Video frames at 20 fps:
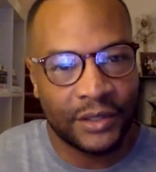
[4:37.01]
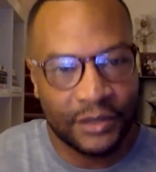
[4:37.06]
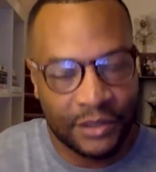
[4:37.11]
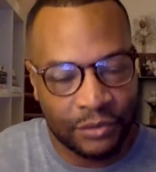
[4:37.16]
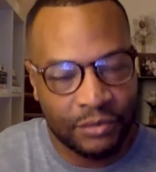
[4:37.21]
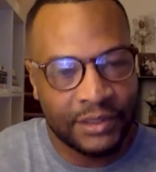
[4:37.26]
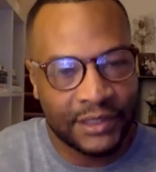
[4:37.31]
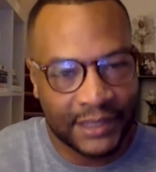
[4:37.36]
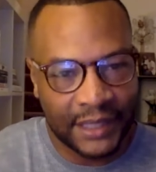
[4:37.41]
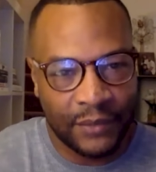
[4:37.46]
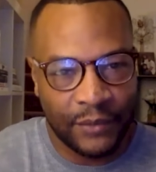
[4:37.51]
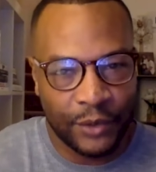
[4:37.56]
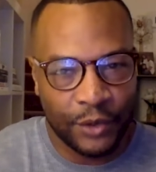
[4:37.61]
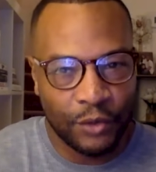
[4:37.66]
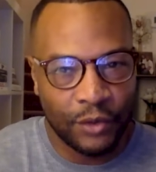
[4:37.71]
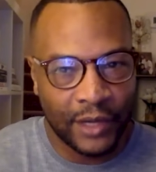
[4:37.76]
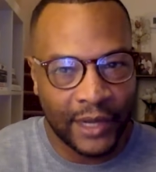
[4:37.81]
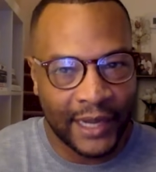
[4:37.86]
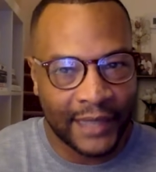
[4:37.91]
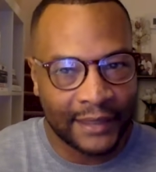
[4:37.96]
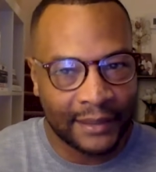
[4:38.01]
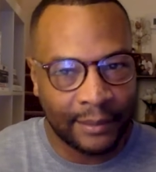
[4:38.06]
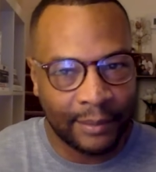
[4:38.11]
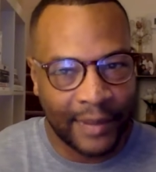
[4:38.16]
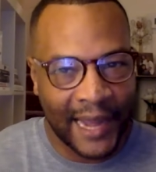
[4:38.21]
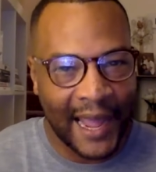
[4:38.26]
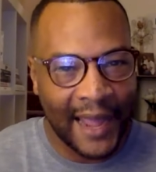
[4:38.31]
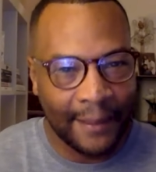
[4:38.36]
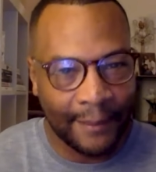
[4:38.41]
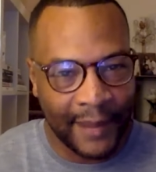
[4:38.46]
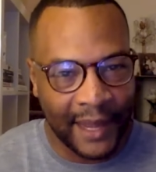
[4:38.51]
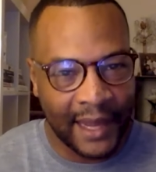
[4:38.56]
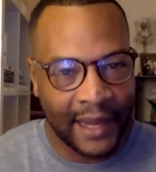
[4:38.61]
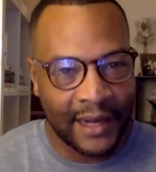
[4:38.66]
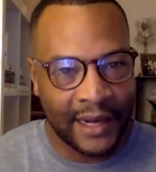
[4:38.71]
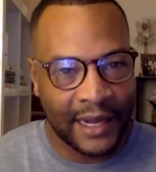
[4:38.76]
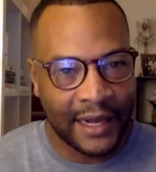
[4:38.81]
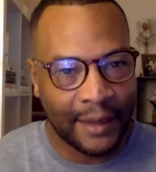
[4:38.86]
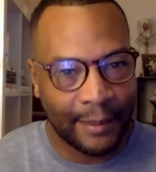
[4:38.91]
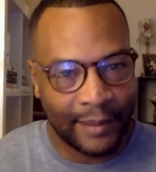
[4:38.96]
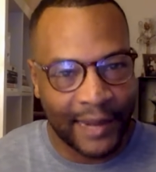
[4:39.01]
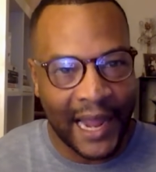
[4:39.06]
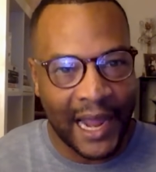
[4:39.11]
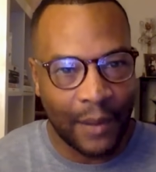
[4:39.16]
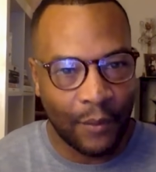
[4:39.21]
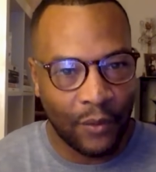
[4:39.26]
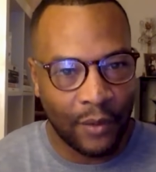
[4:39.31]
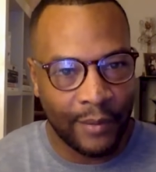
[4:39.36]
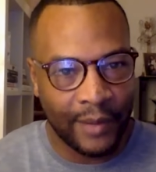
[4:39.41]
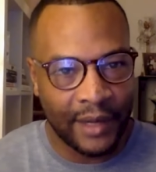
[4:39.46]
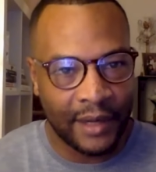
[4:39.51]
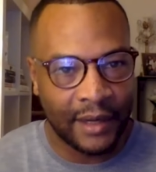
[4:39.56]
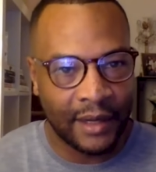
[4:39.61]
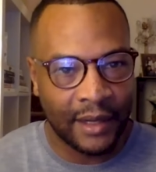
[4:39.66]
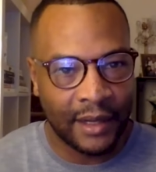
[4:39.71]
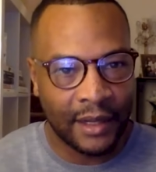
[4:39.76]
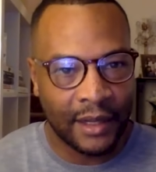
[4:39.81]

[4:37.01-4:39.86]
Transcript: you see when you look at the Black man and the Black woman.